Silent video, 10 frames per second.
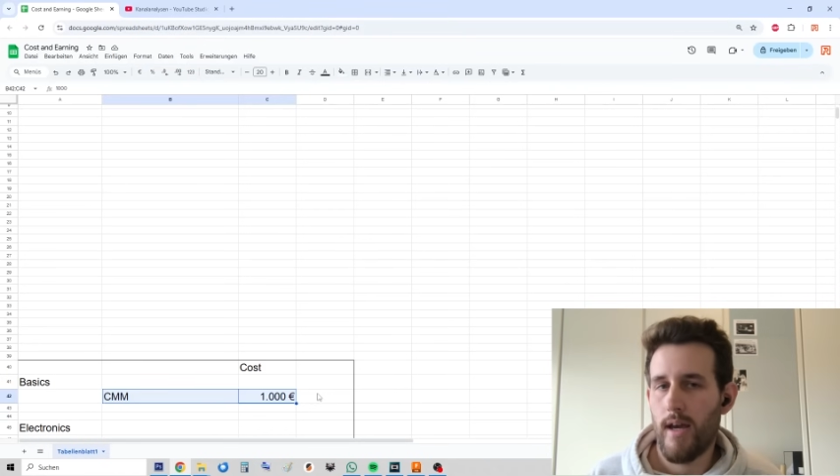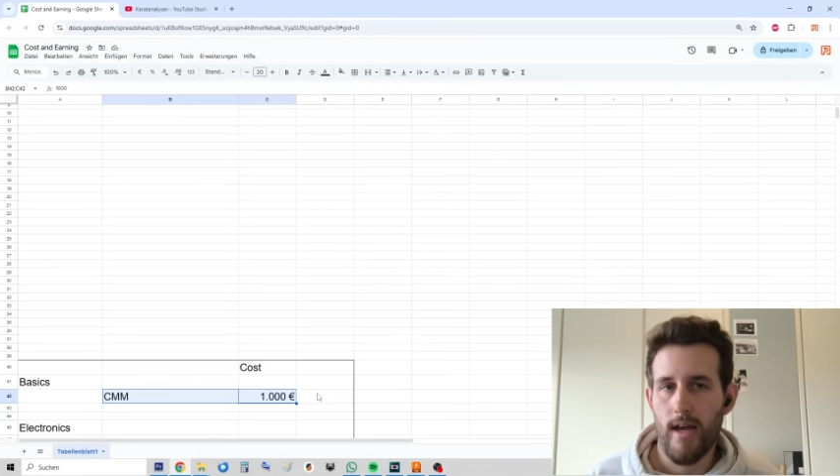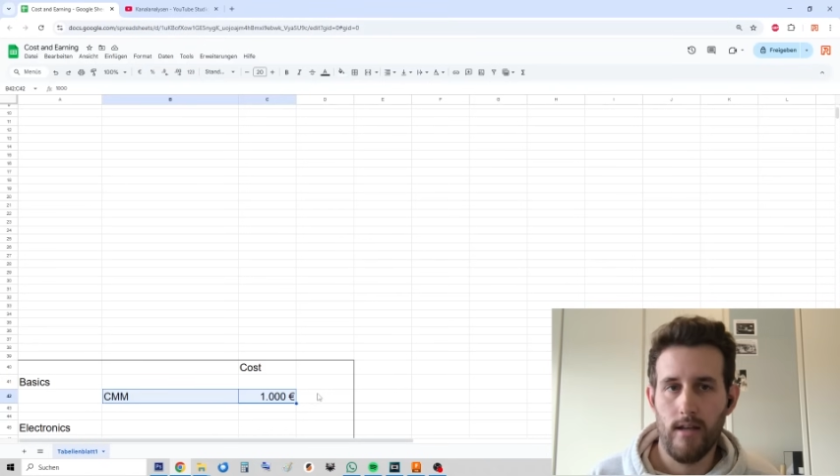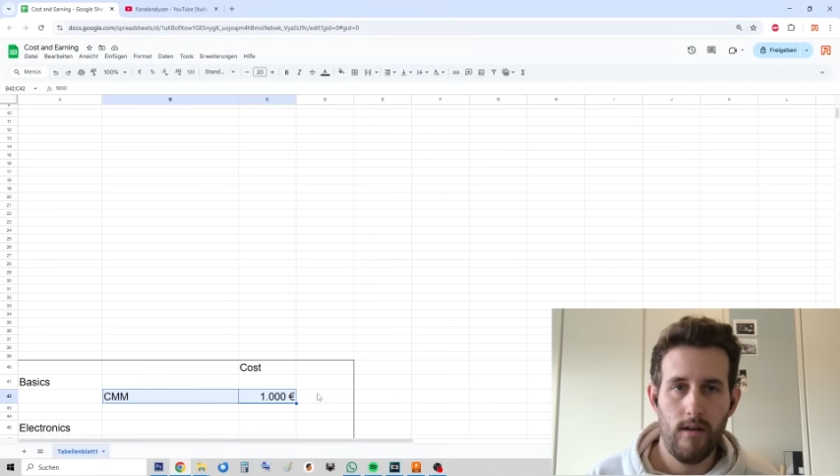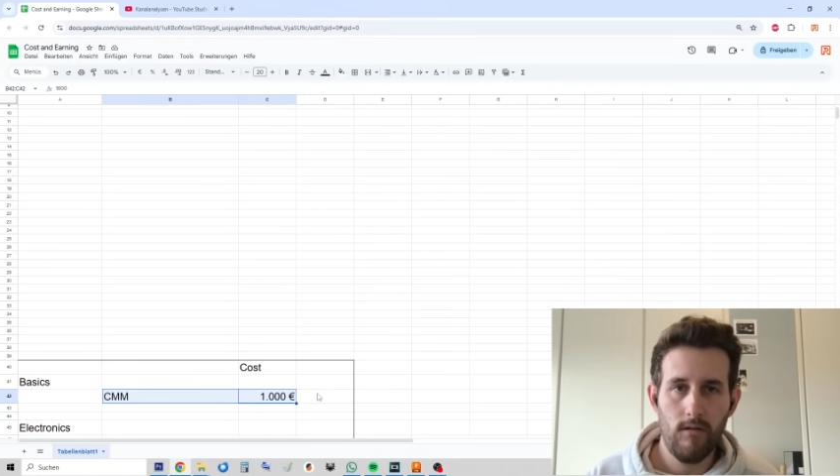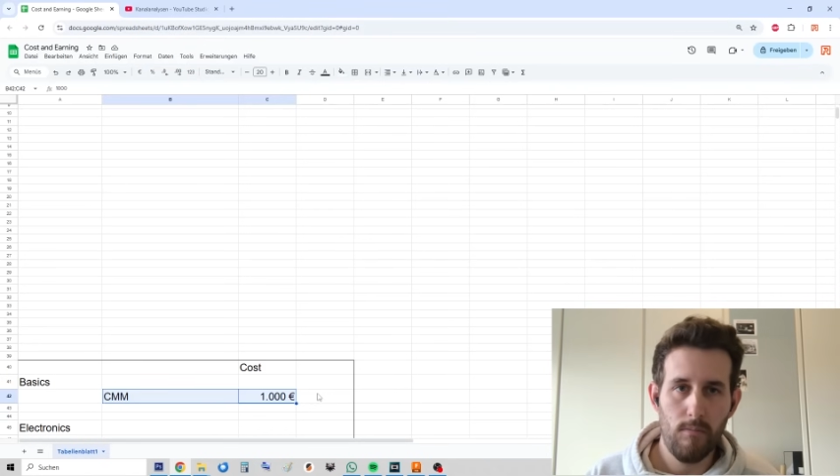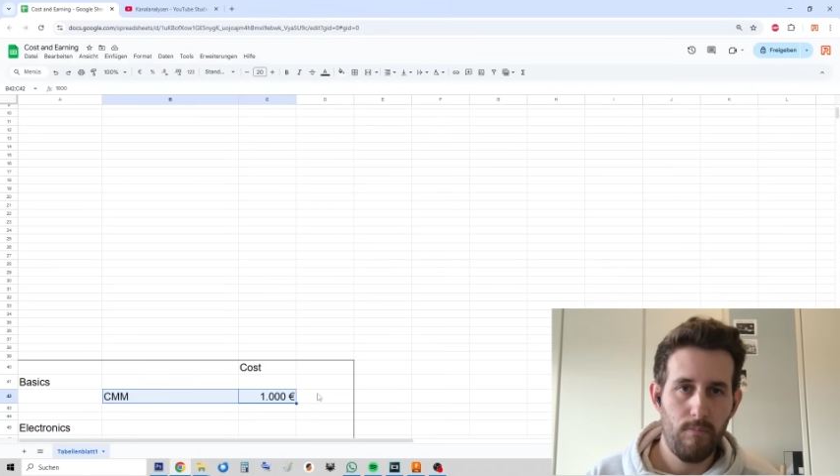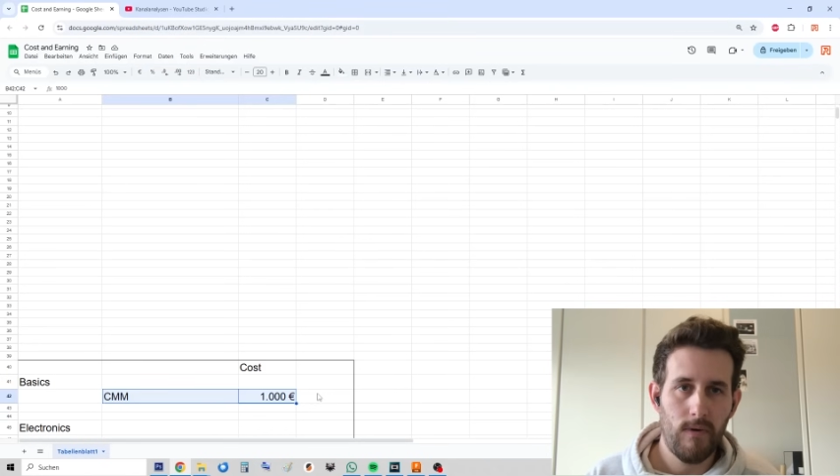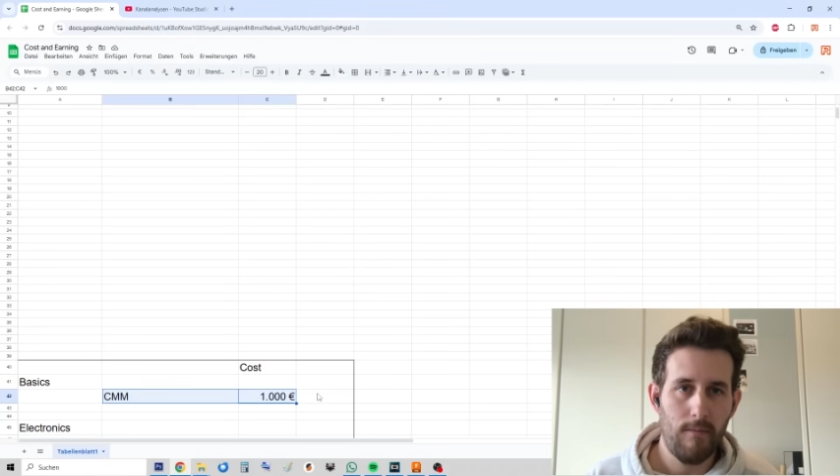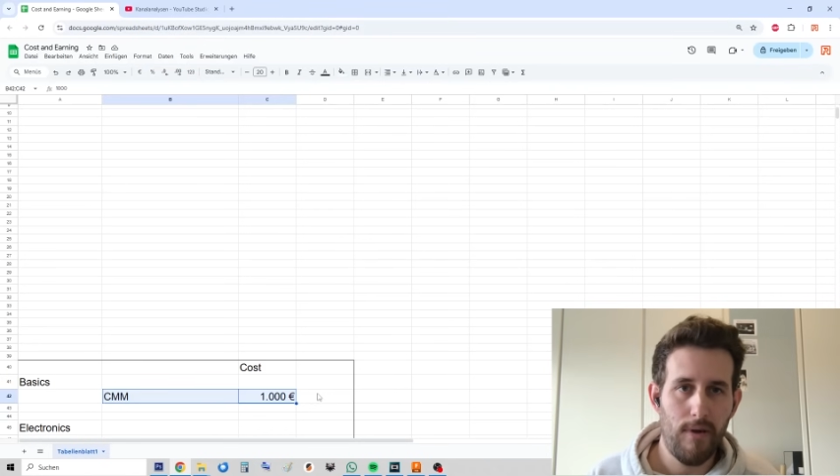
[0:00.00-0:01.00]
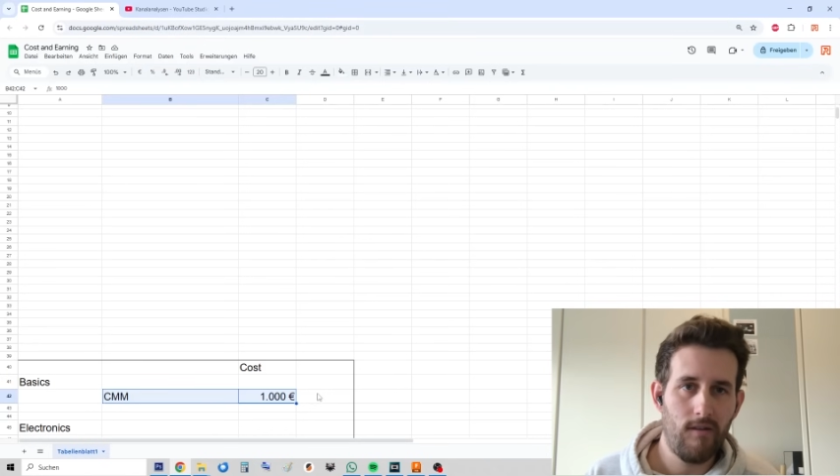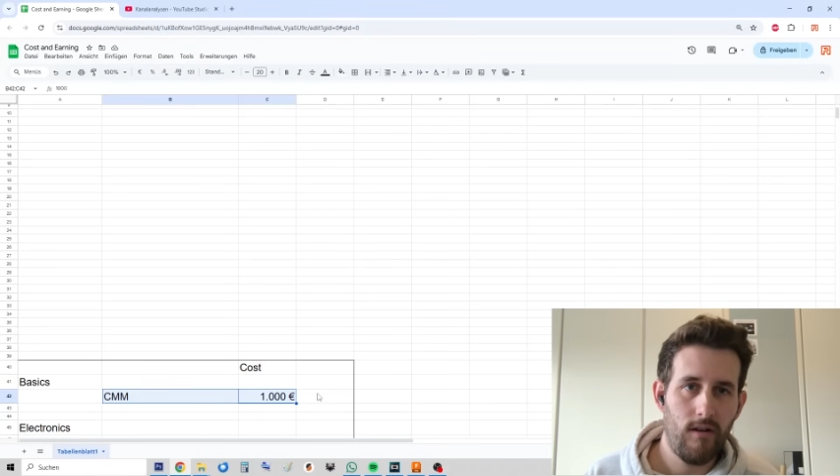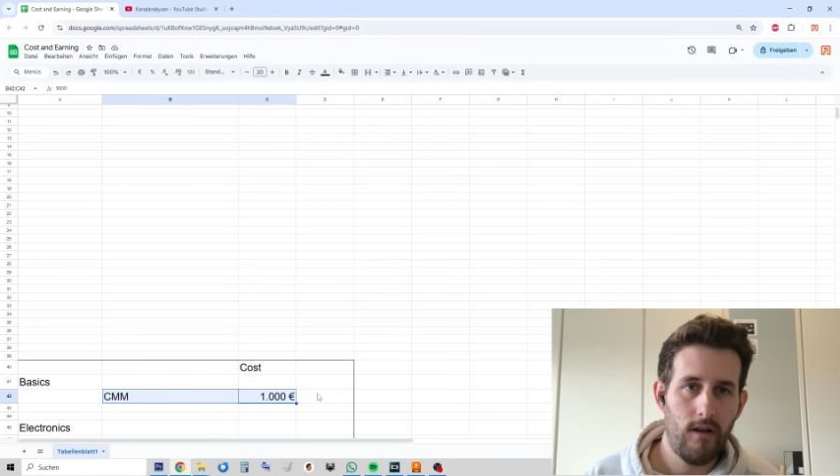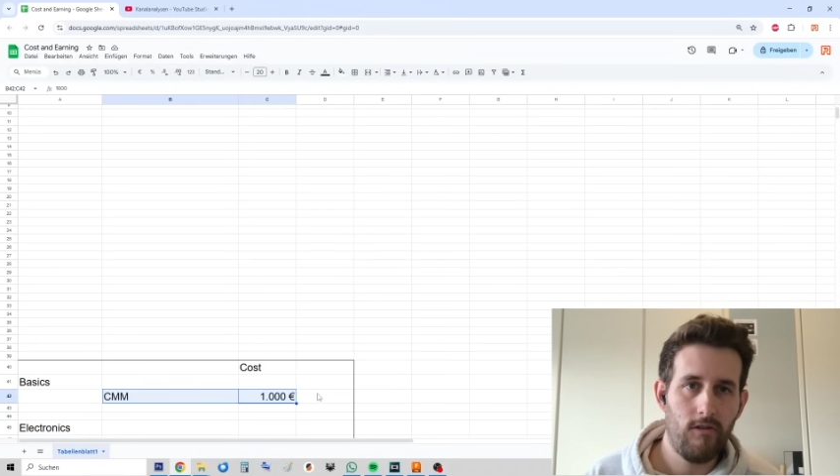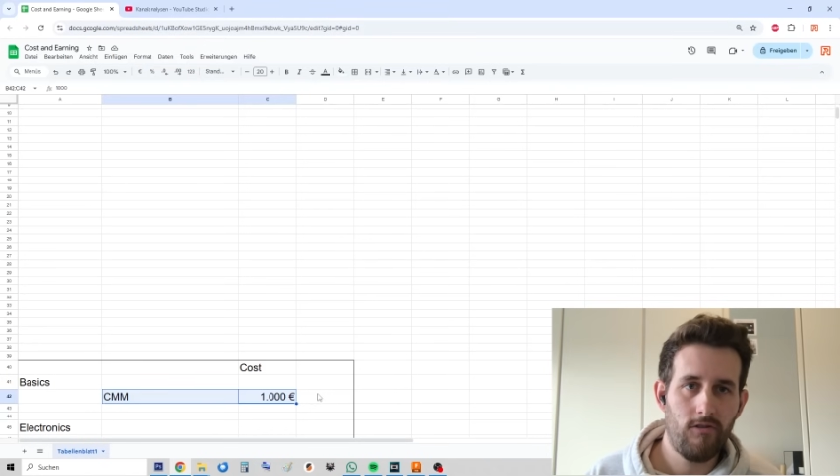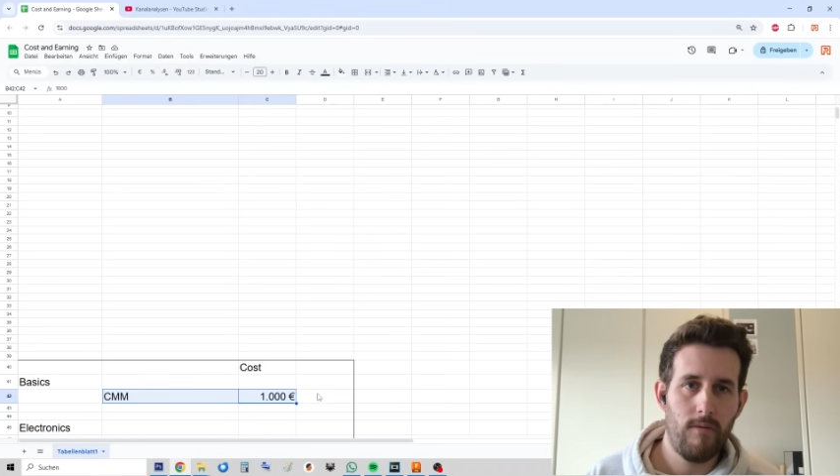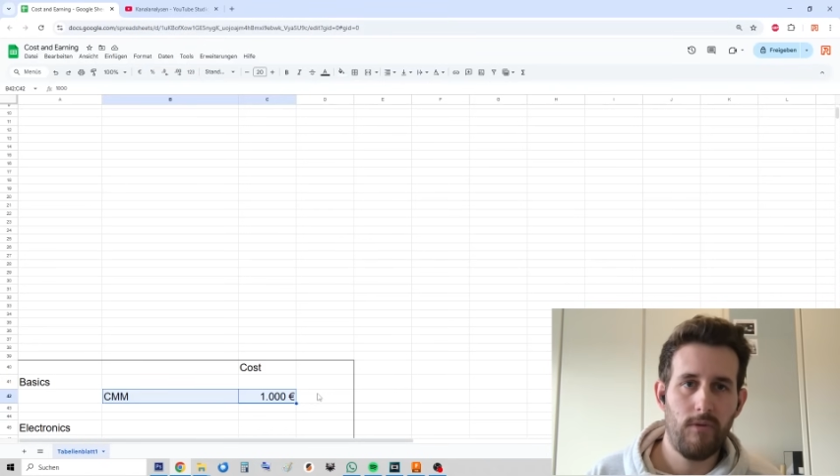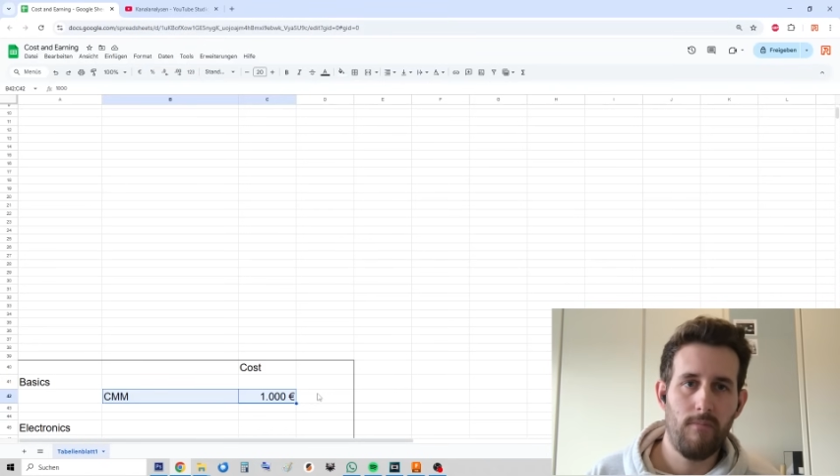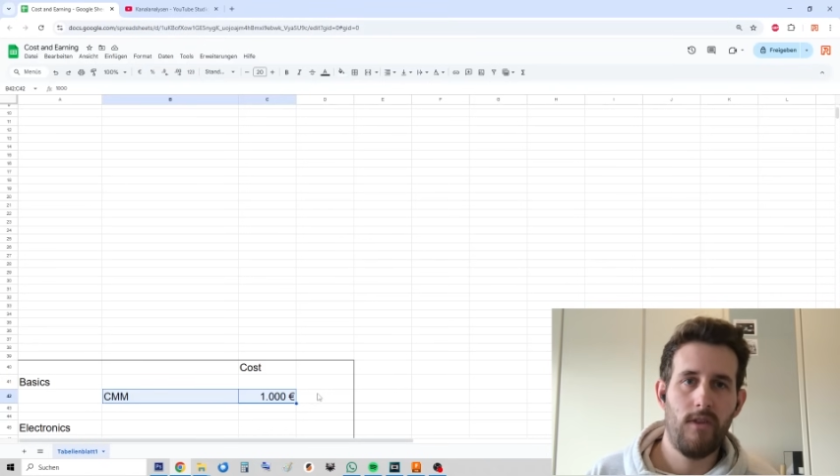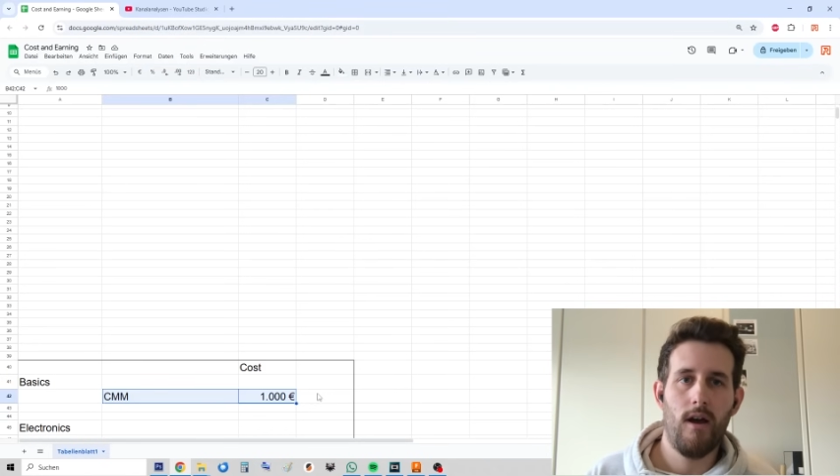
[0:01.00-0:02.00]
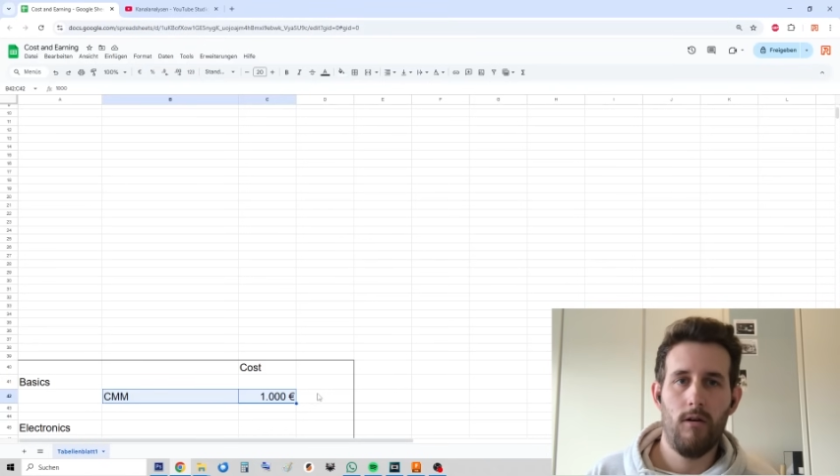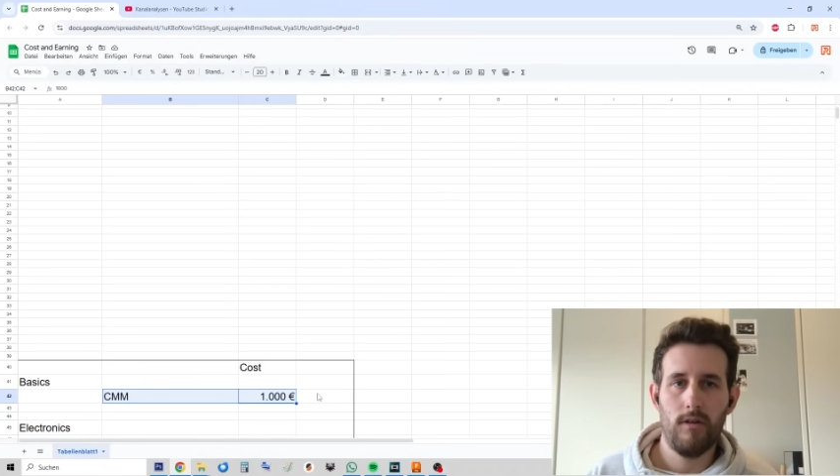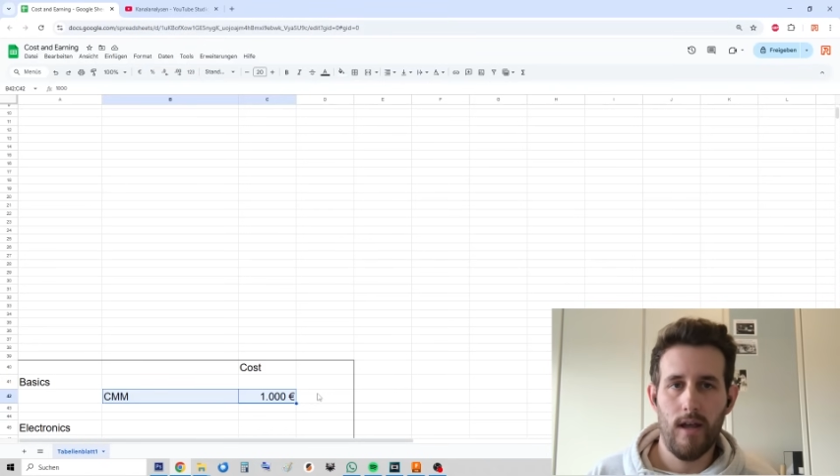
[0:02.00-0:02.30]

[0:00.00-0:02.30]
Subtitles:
And you can basically strip them down